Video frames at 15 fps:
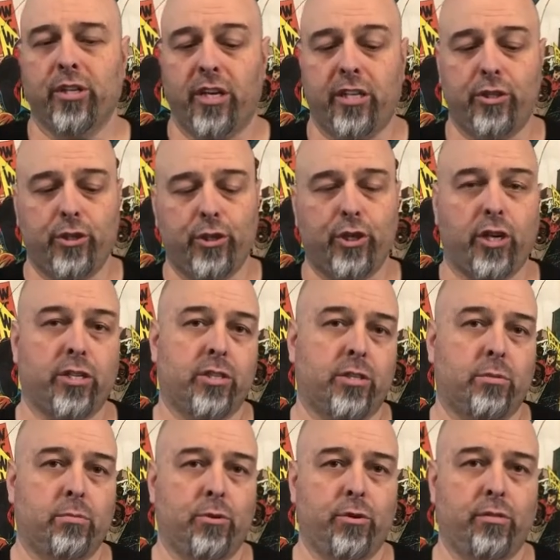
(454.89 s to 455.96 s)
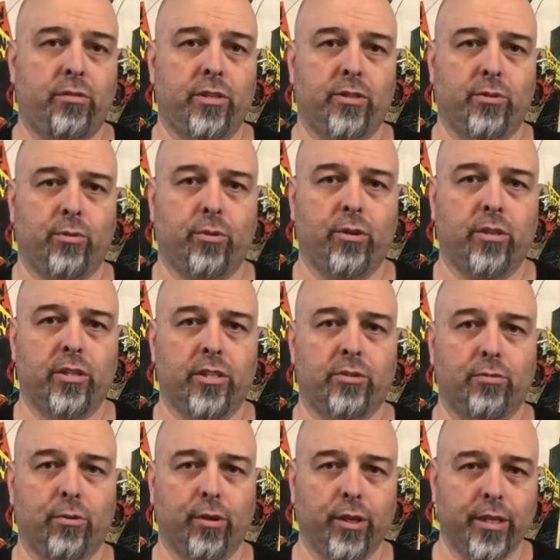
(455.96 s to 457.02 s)
It's just the movies all on this
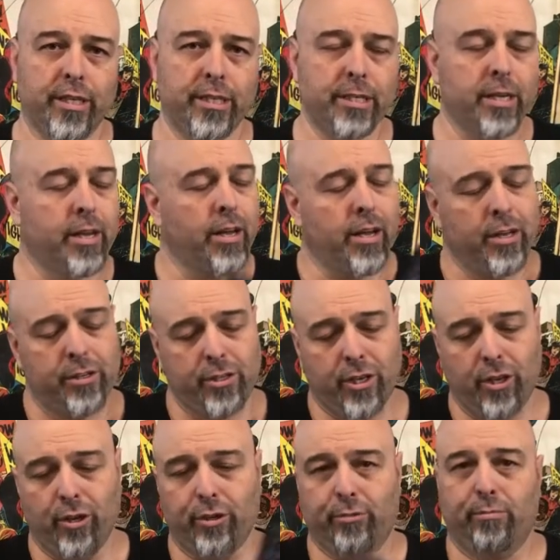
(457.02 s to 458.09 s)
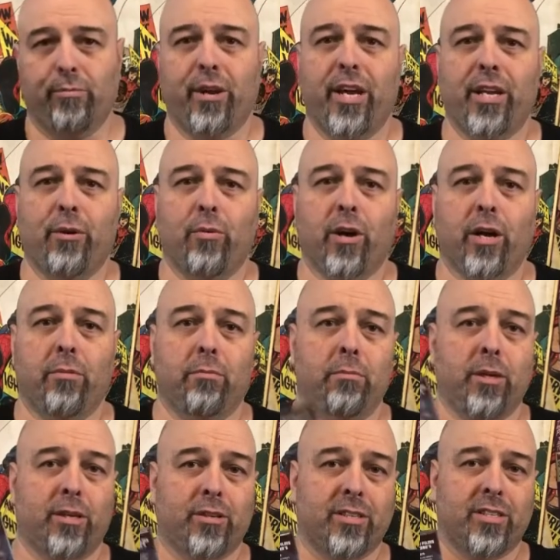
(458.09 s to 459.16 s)
release. So look, anyway,
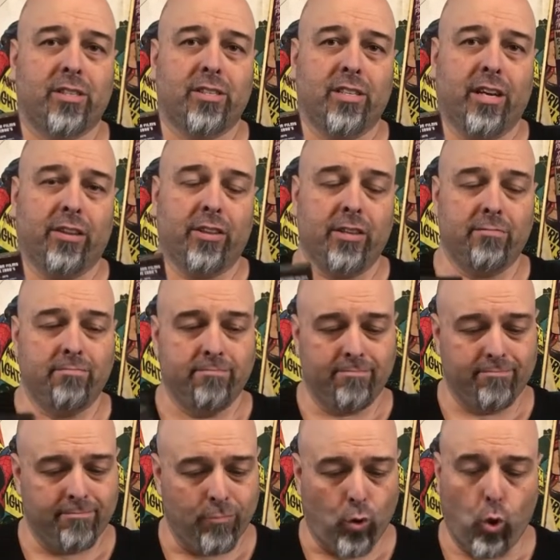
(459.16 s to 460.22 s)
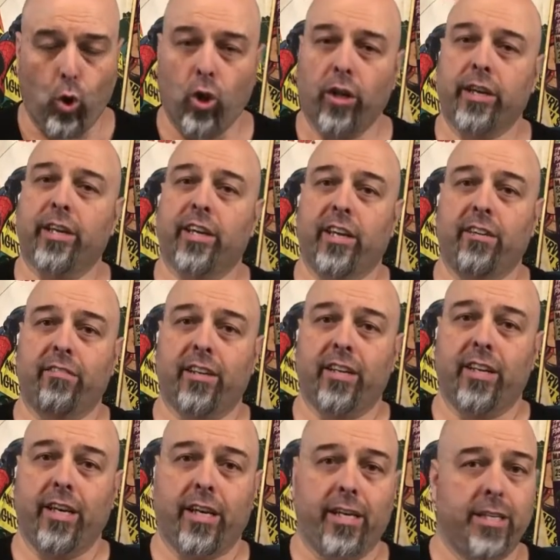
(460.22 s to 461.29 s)
because there's nothing, all I can give it
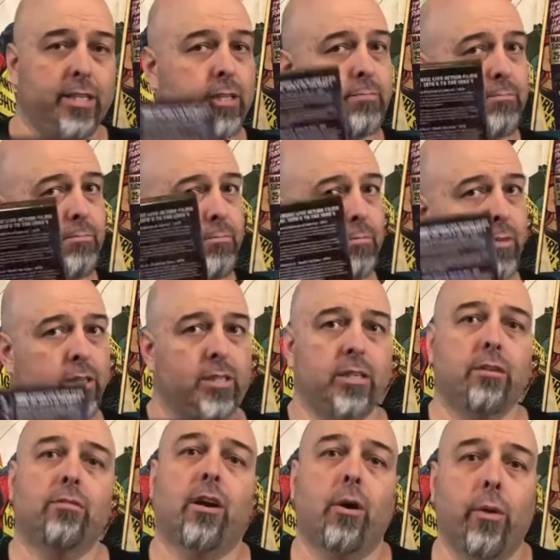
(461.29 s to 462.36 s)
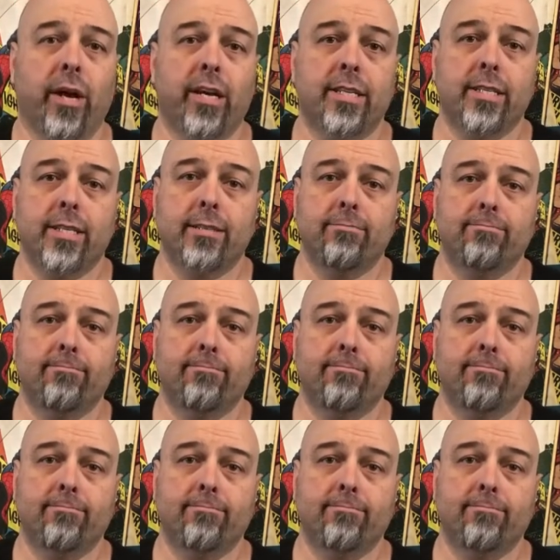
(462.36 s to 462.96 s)
is a 0 out of 10.